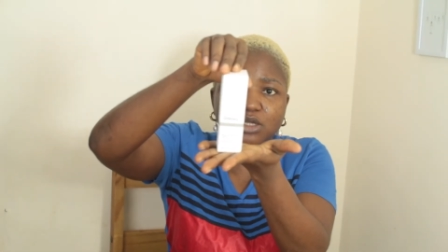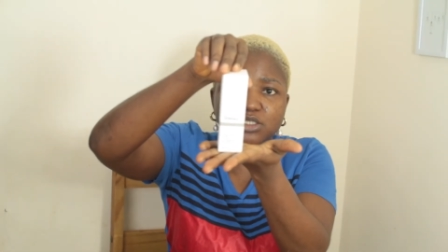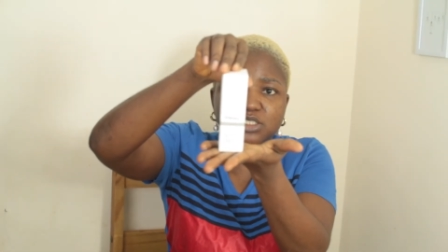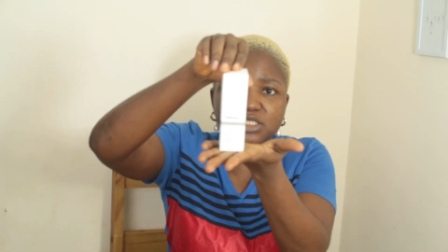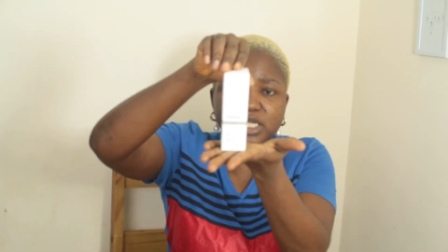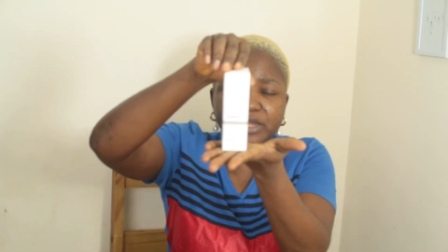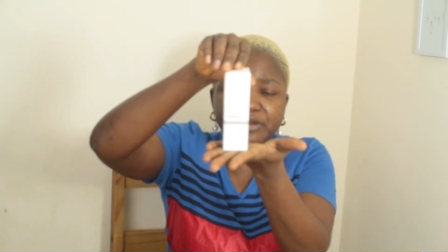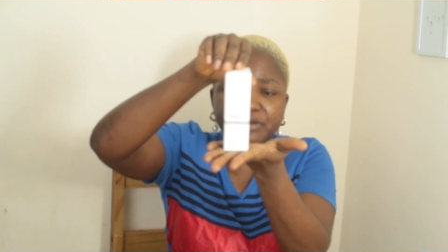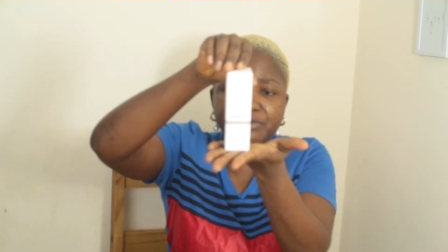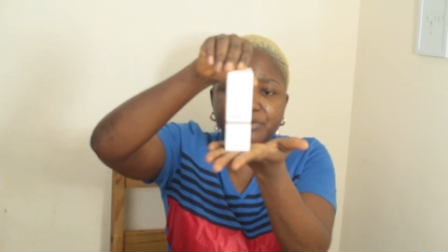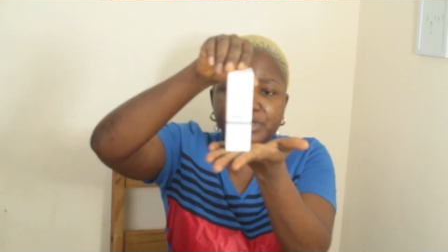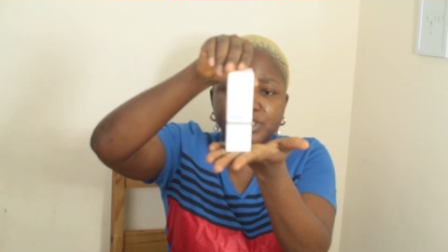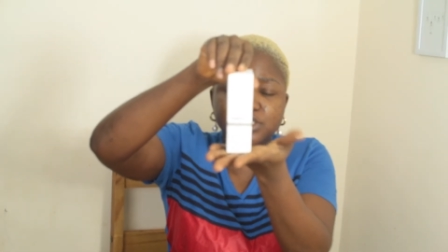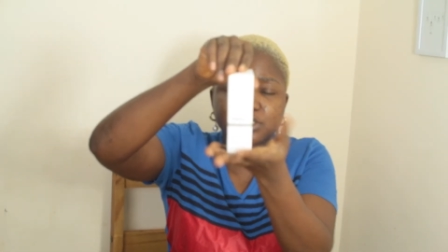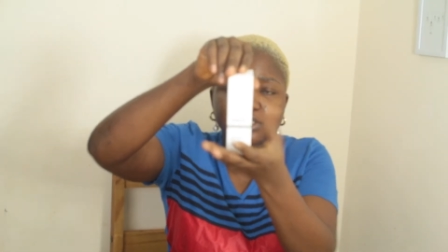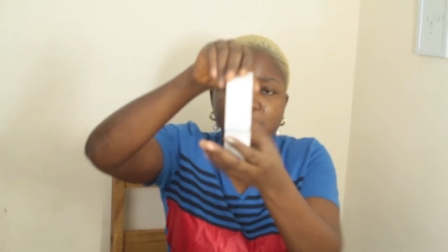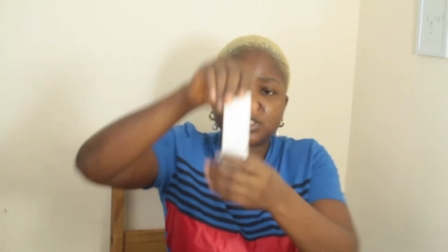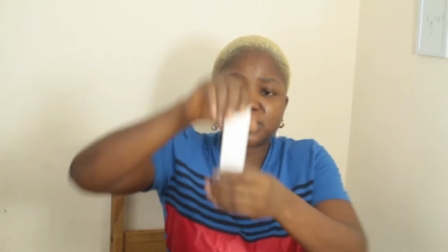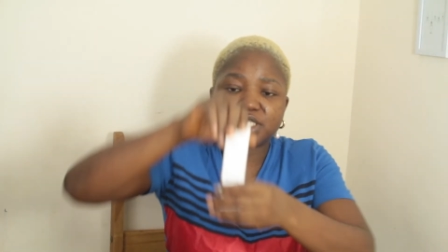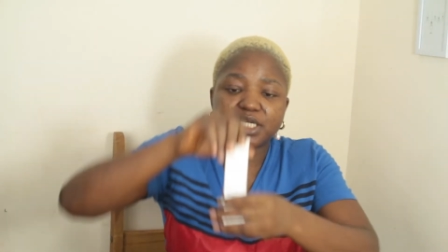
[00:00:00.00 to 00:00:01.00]
ordinary range
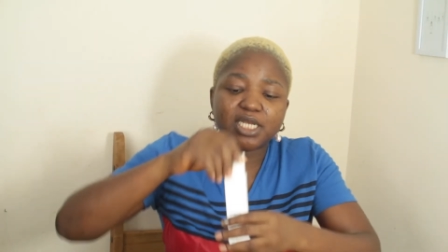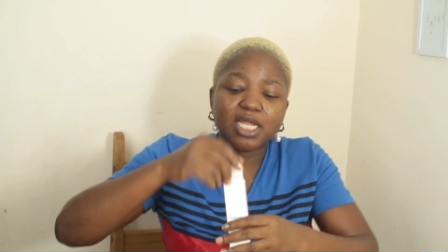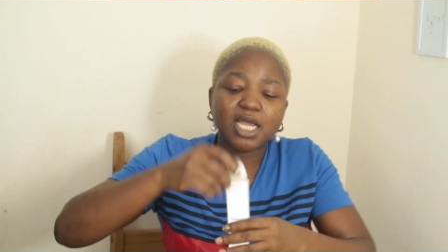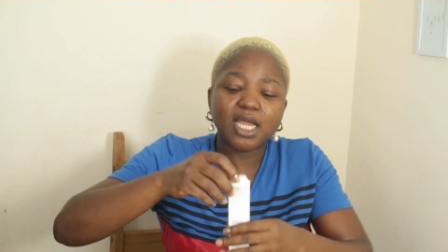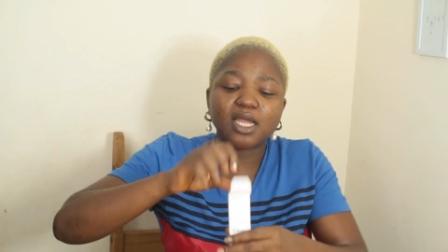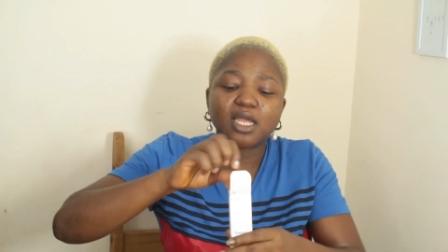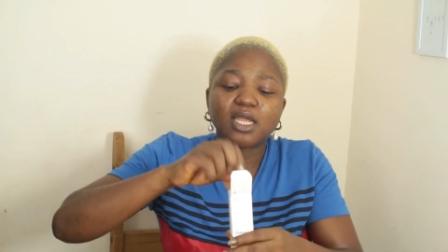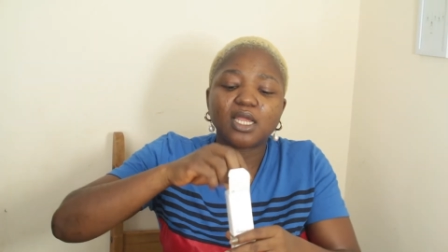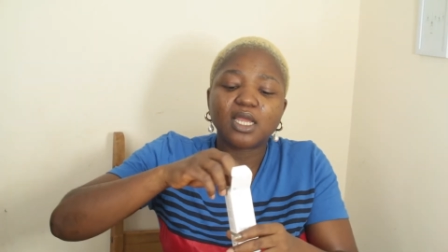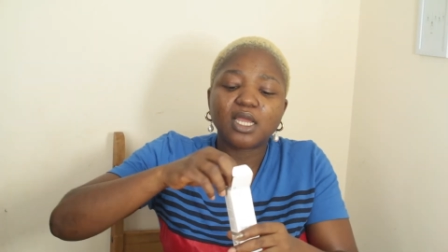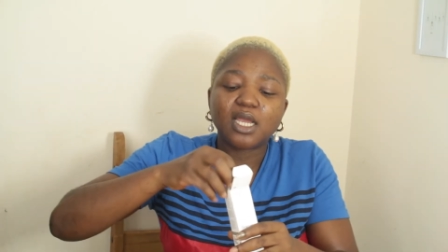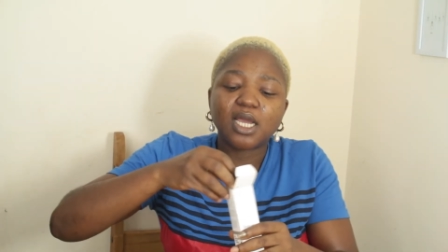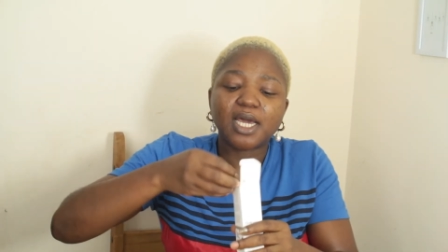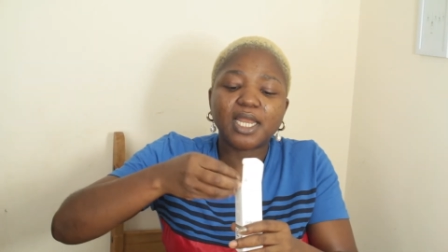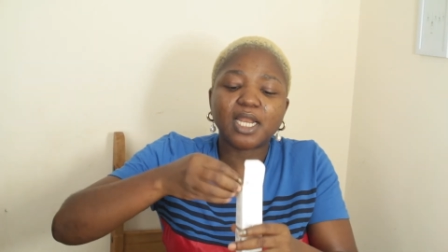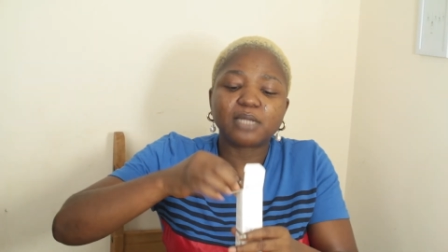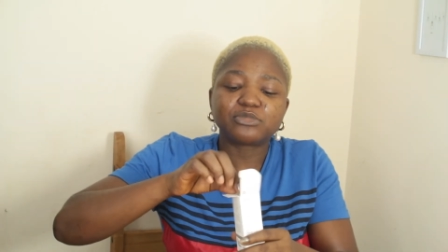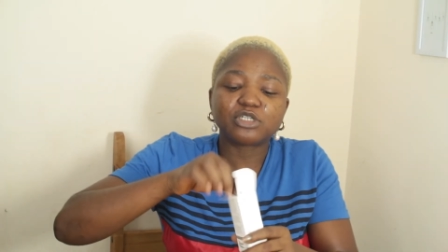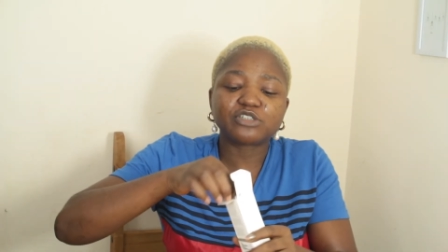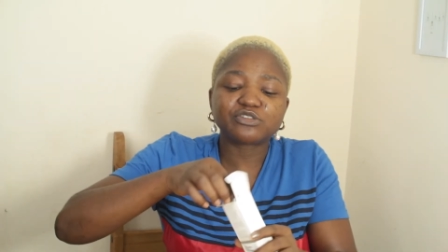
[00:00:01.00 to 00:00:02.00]
container,
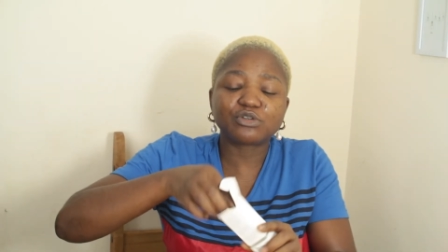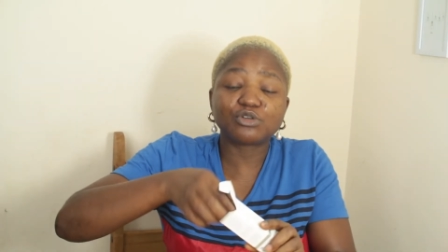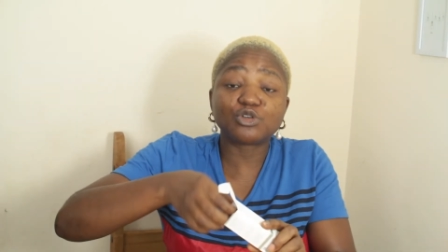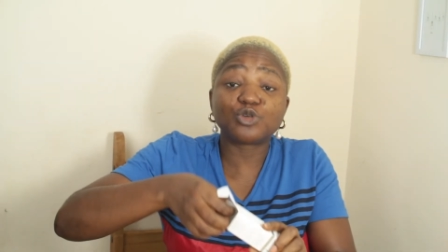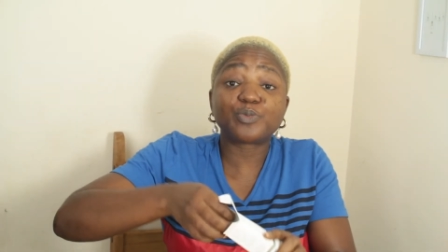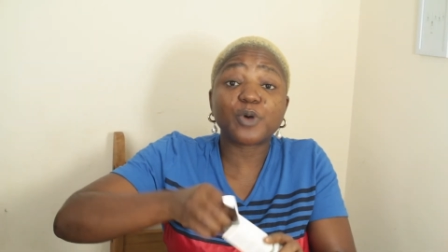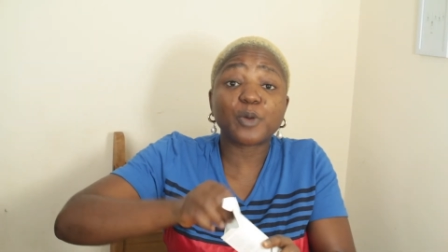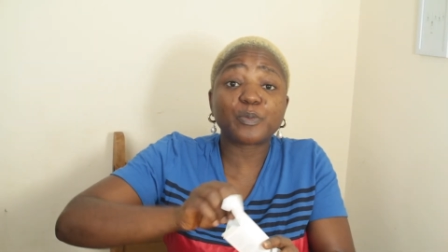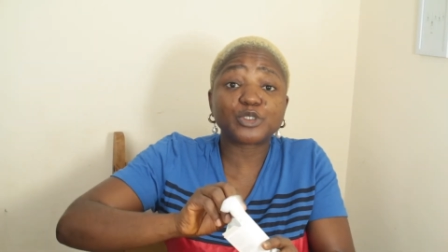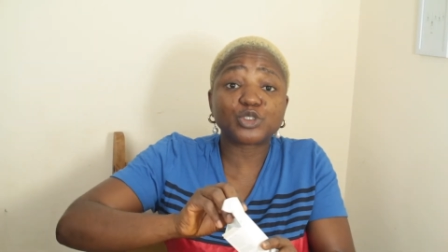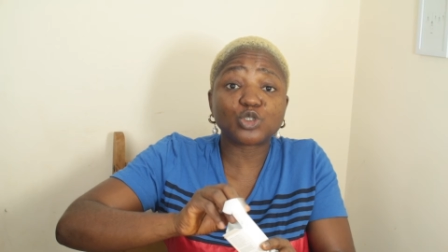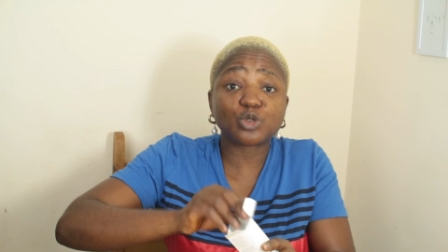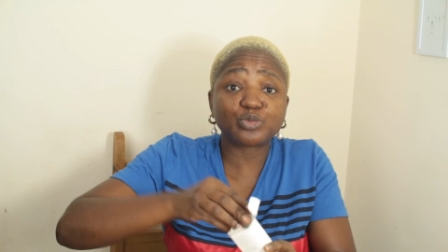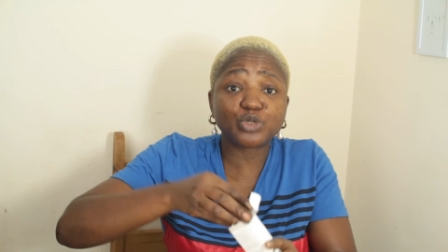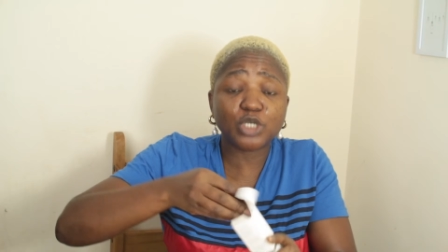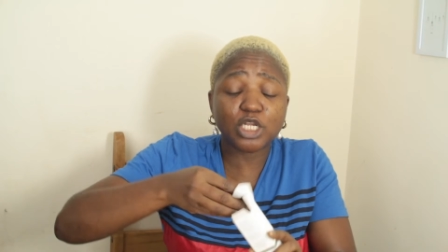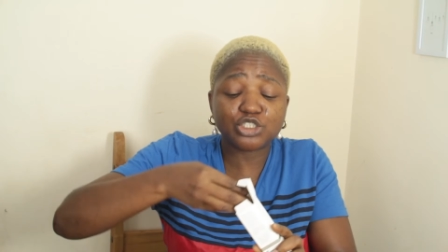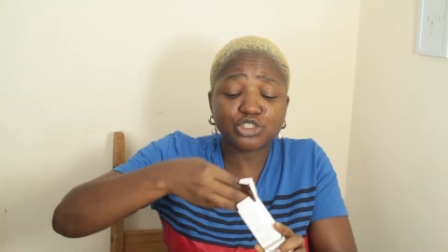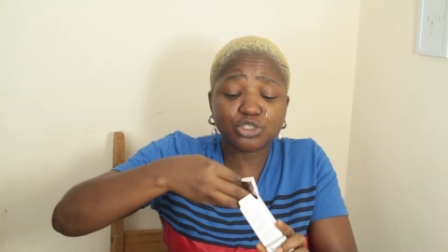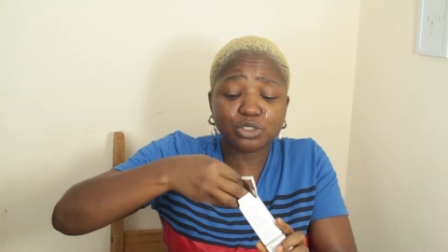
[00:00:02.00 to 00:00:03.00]
and I'm just going to pop it
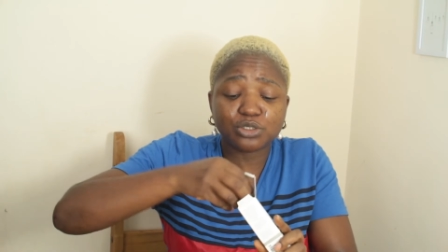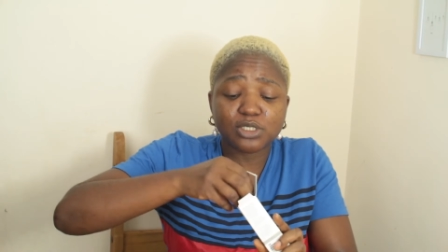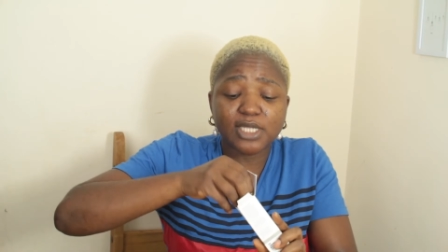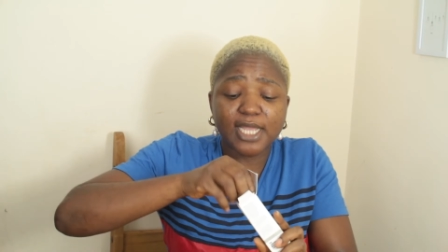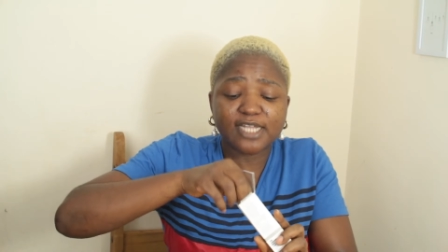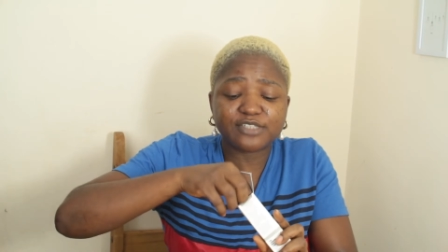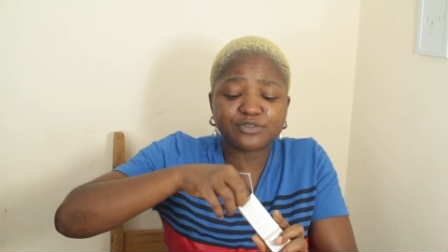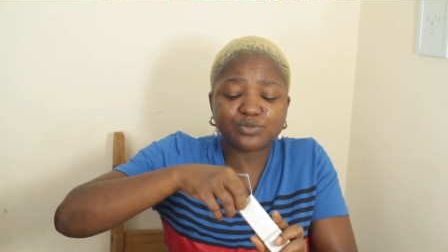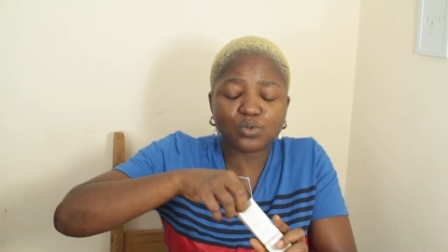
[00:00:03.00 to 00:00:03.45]
open and show you guys